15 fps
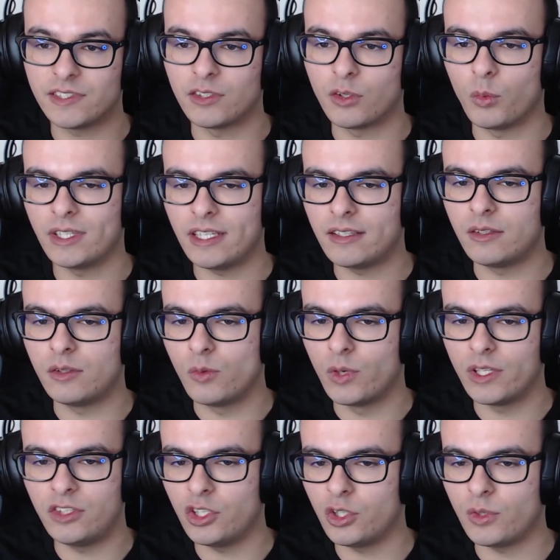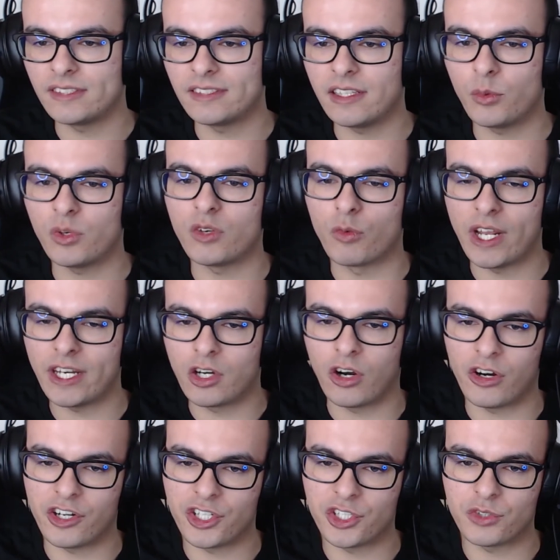So what they would do is they would red
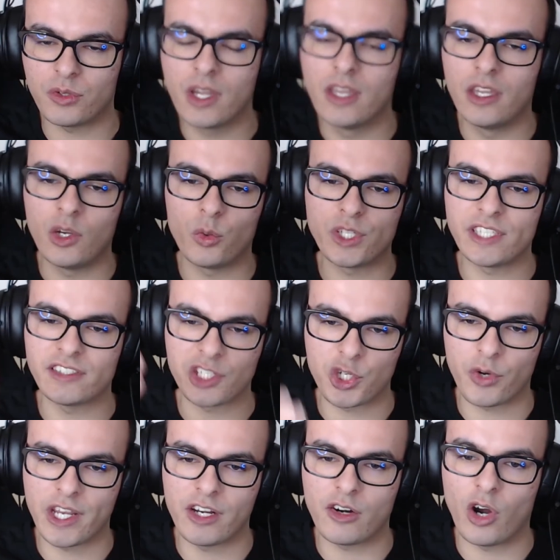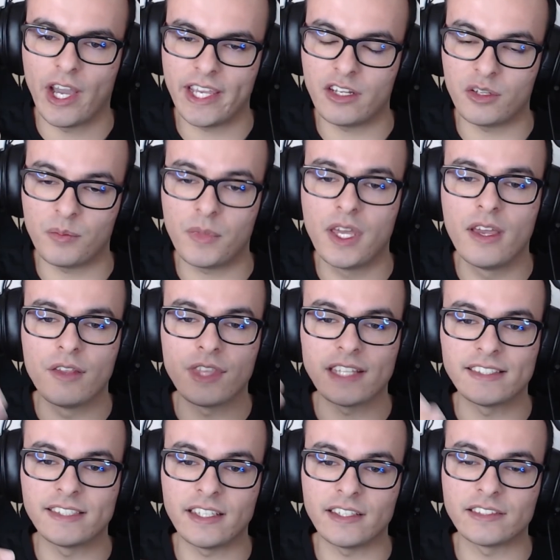card you, which is a trainer item
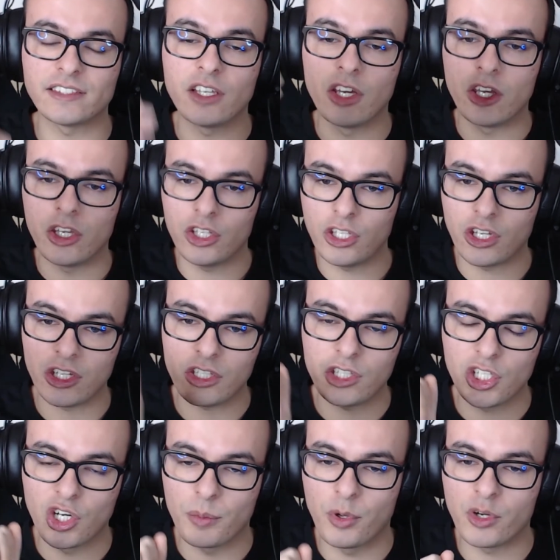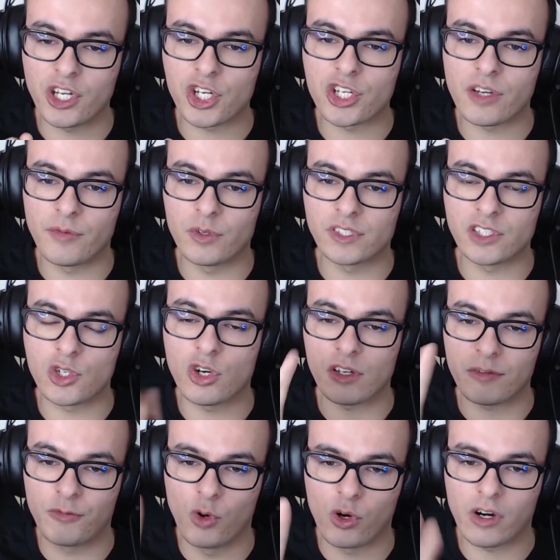that says your opponent shuffles and draw
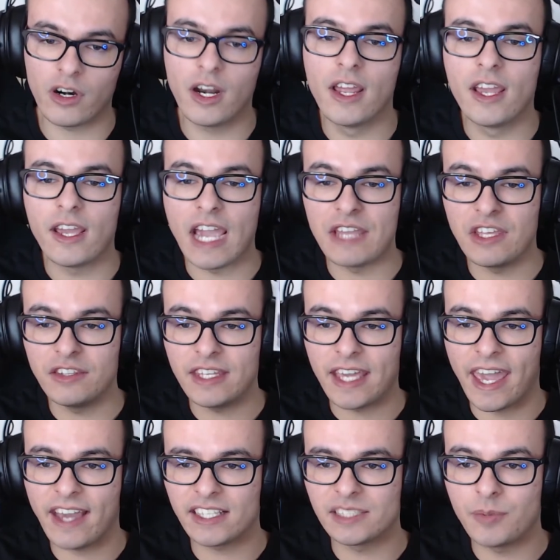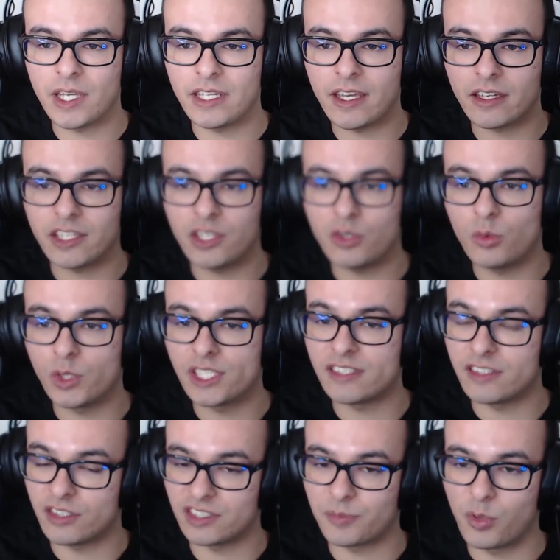4, and then they Hex Maniac you, which is
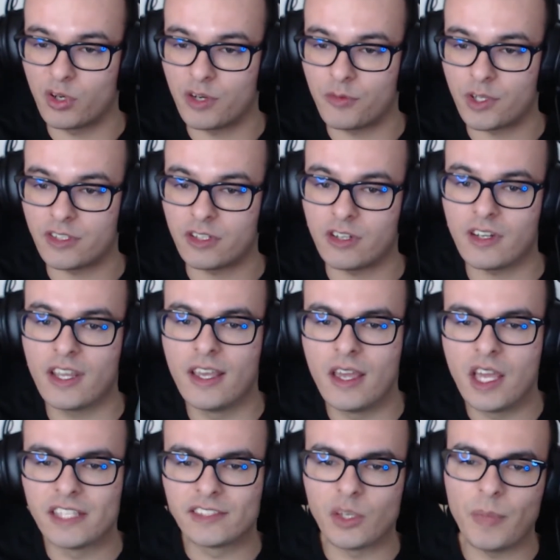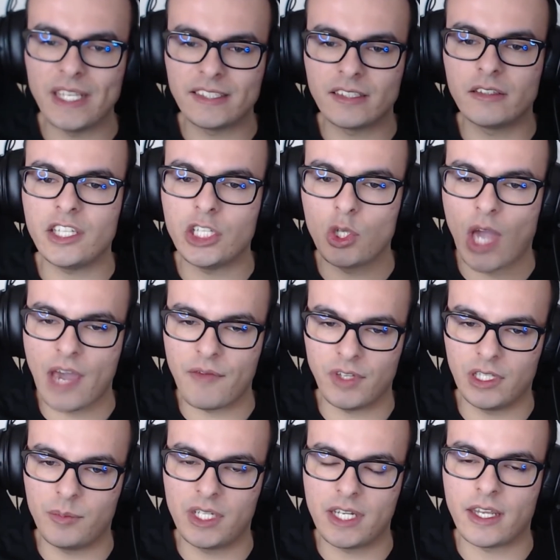their supporter for turn. So basically, you have a
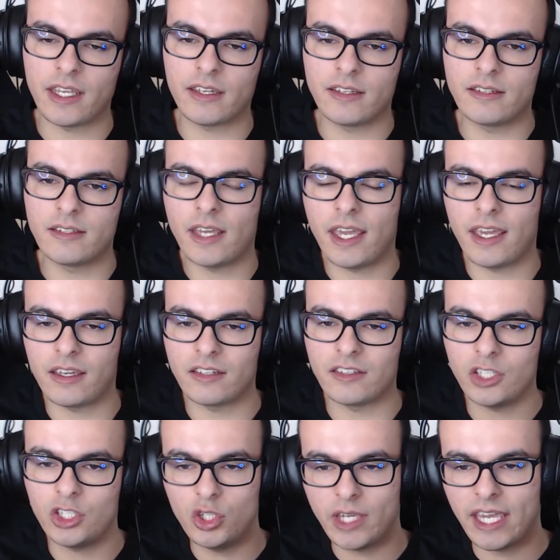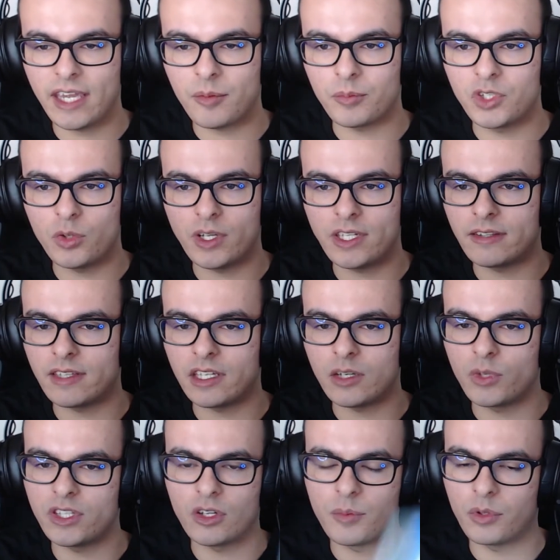limited hand, and you can't do anything
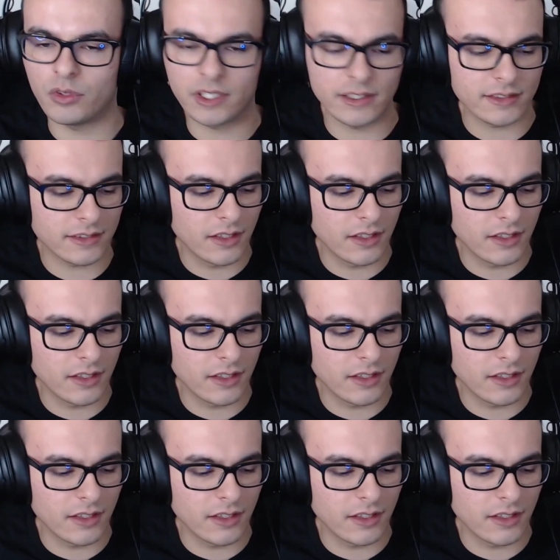with your abilities.